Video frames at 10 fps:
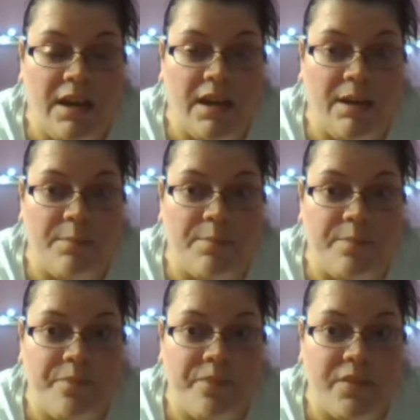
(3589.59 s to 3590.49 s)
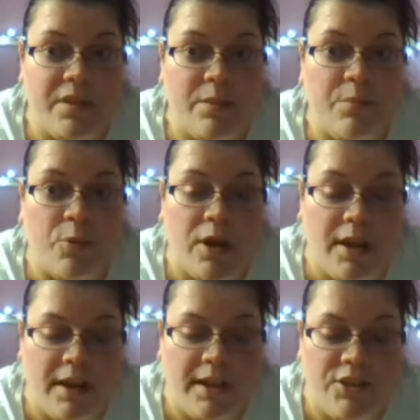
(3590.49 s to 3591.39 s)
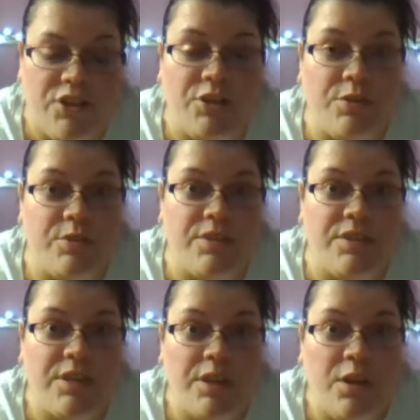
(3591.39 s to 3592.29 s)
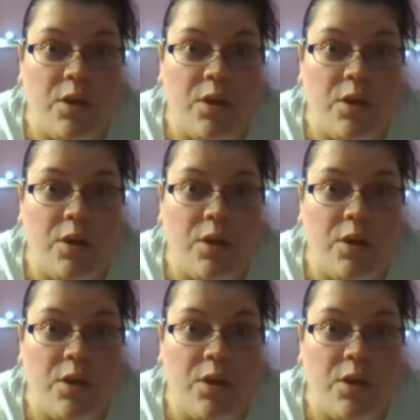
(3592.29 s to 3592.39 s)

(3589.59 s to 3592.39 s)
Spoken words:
Number one, I choose